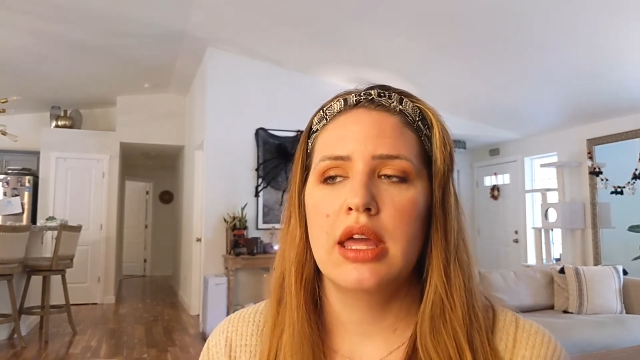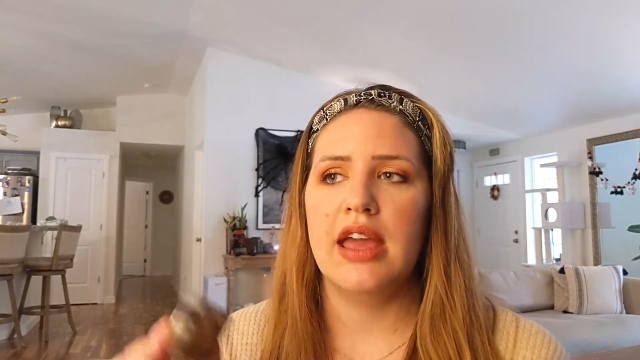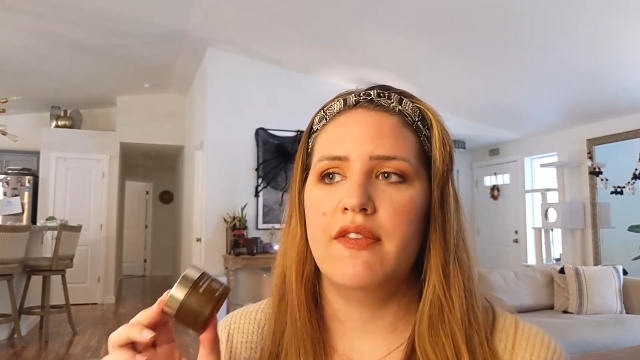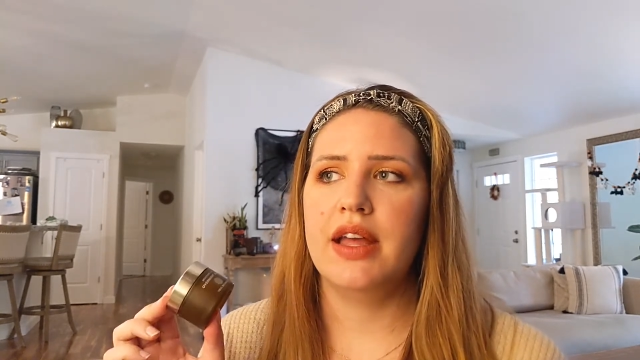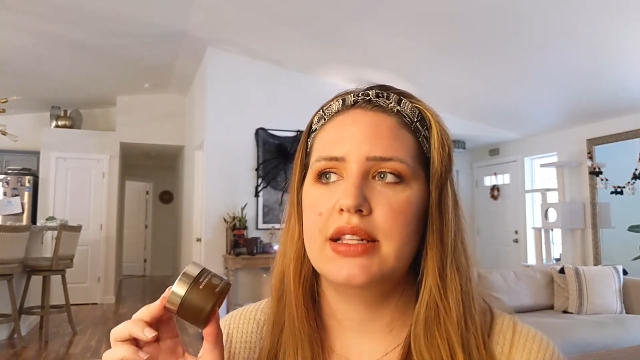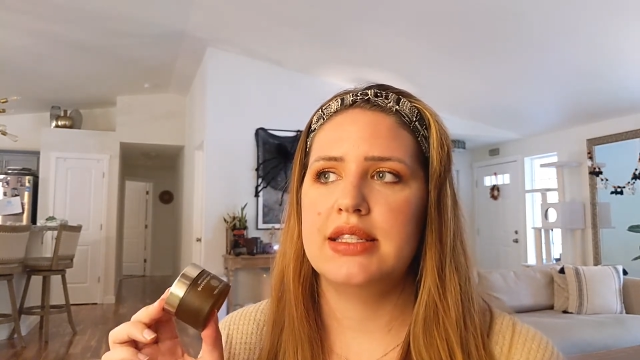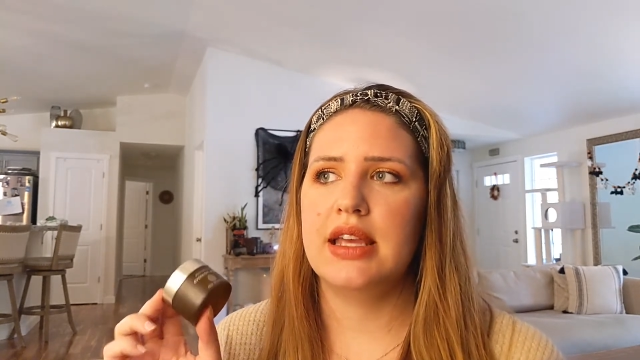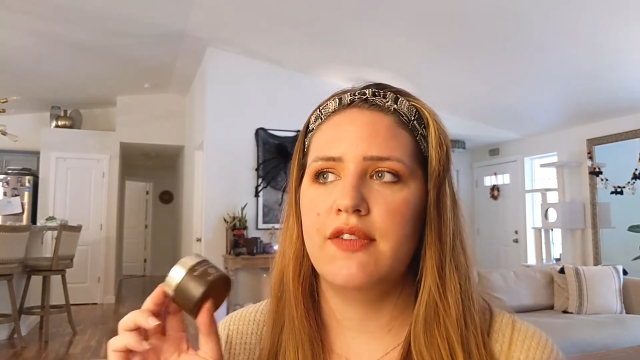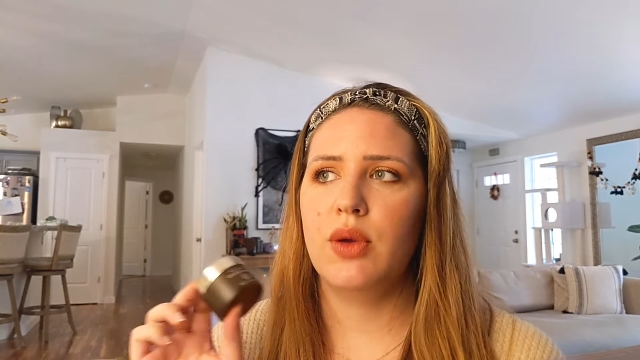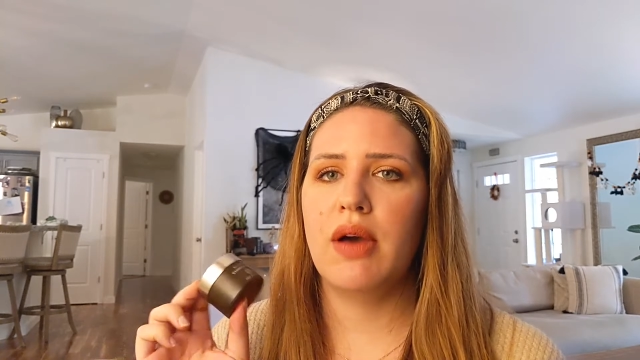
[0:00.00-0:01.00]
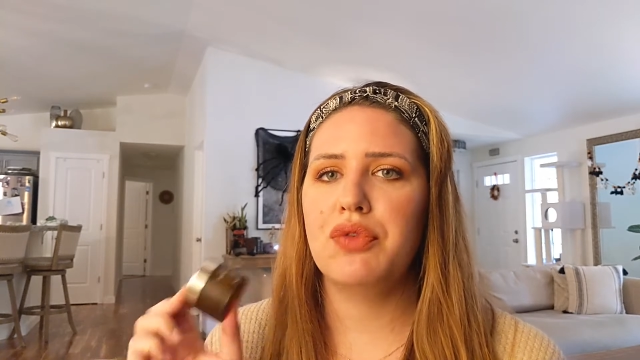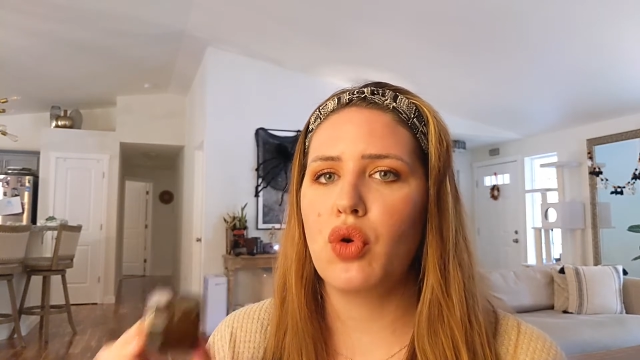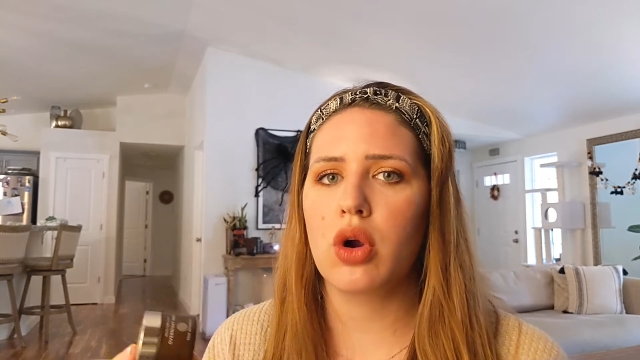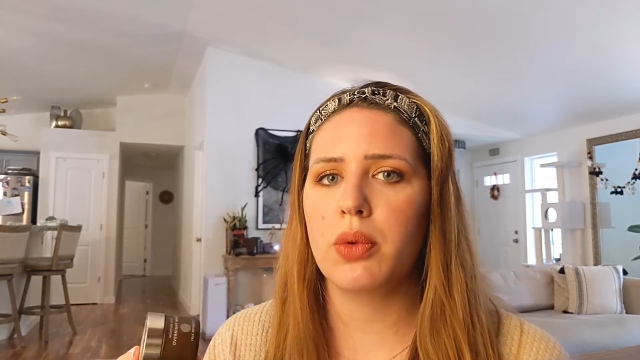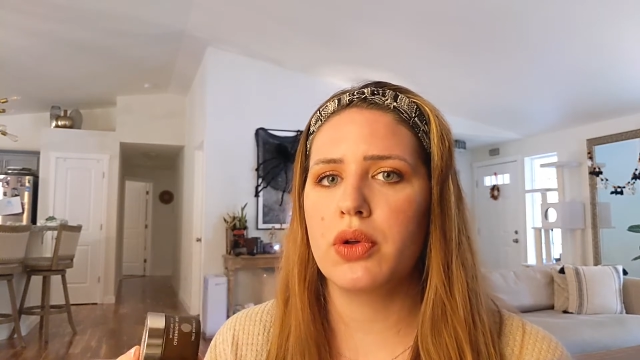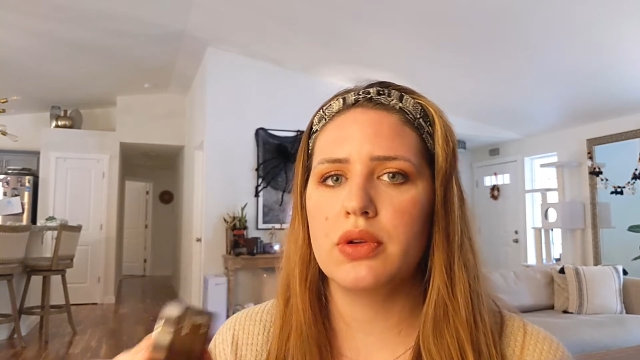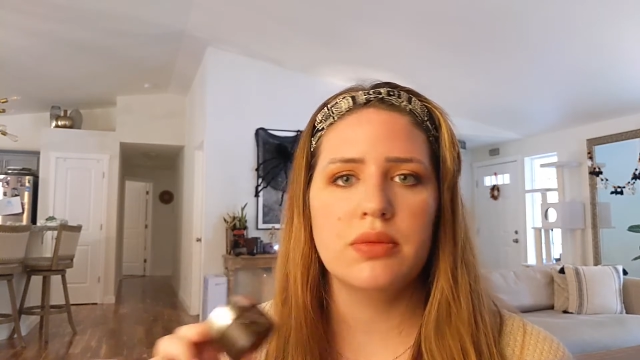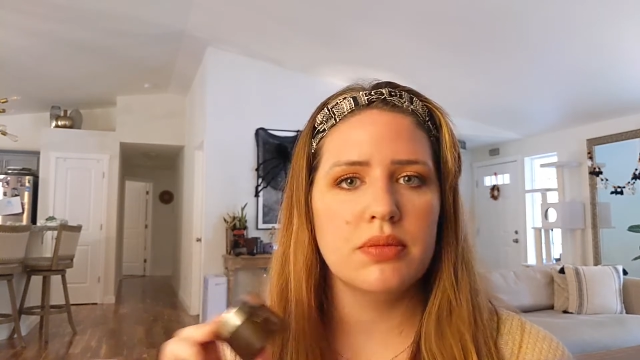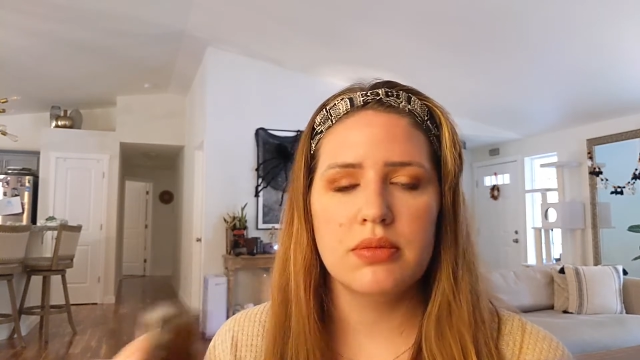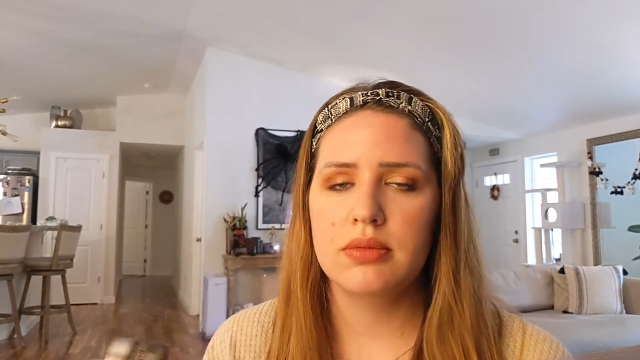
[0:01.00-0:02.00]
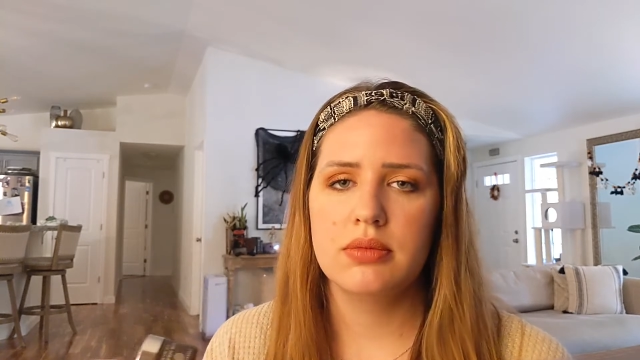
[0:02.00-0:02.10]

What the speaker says: If you have normal